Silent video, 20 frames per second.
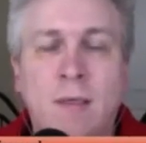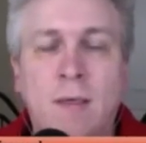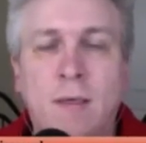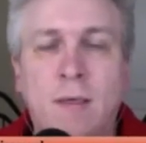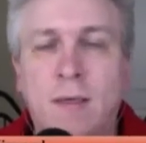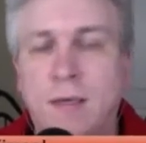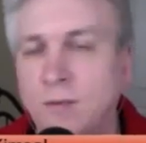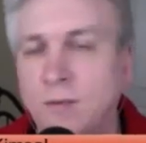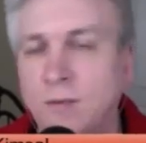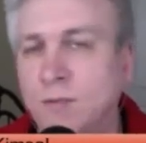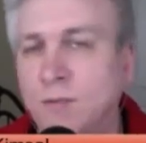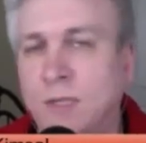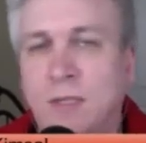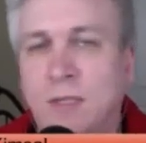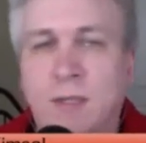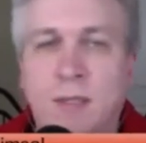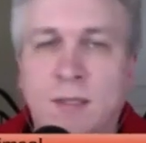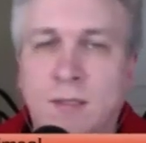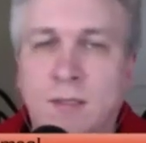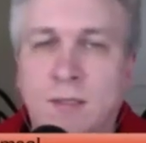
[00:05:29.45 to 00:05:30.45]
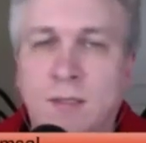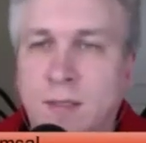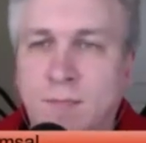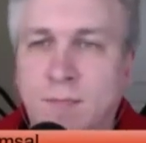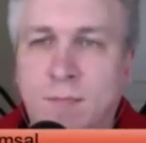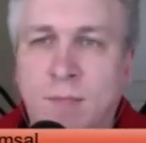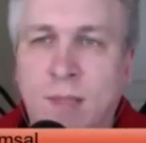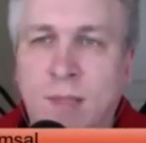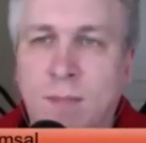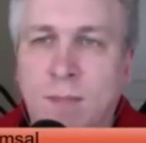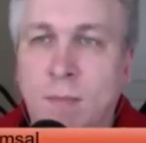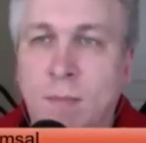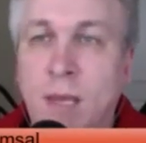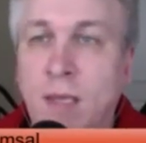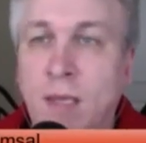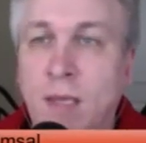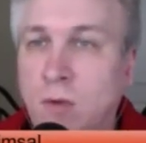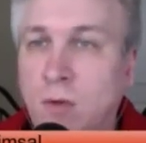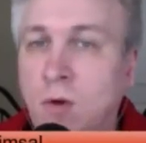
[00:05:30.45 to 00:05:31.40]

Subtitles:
as you said, things that might